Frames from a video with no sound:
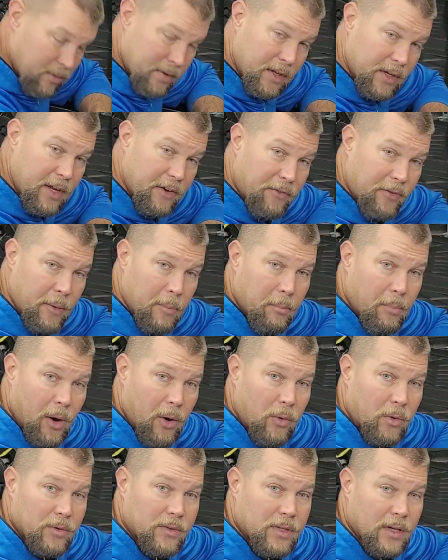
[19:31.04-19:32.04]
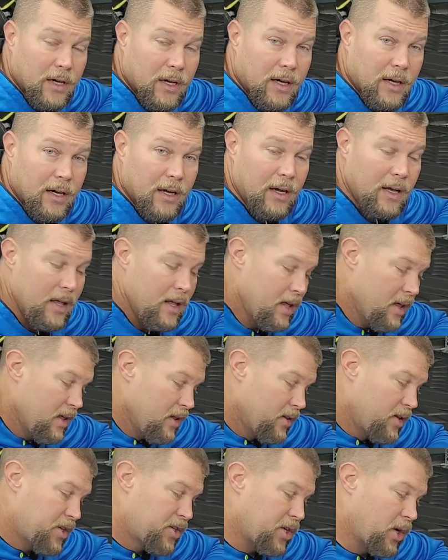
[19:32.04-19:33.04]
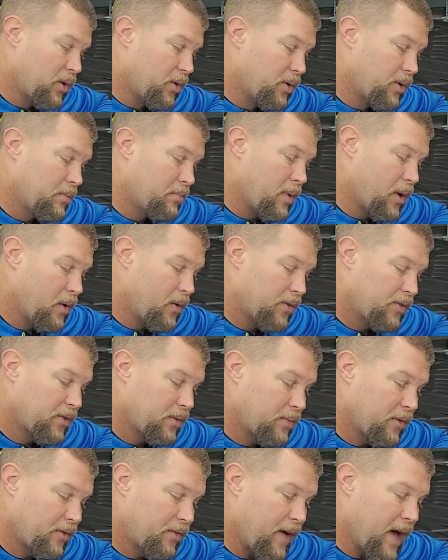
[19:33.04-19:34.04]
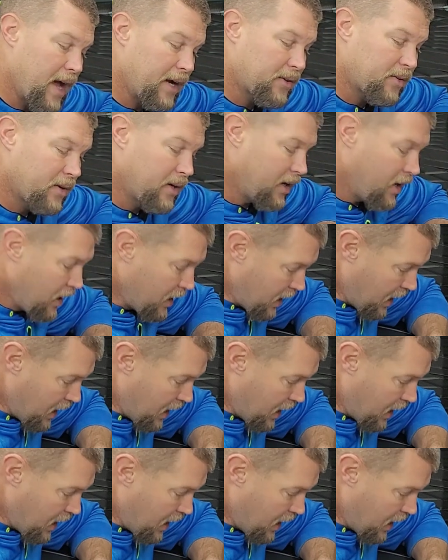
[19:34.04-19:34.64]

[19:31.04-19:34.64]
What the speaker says: with a different bolt. The shoulder bolts from the factory,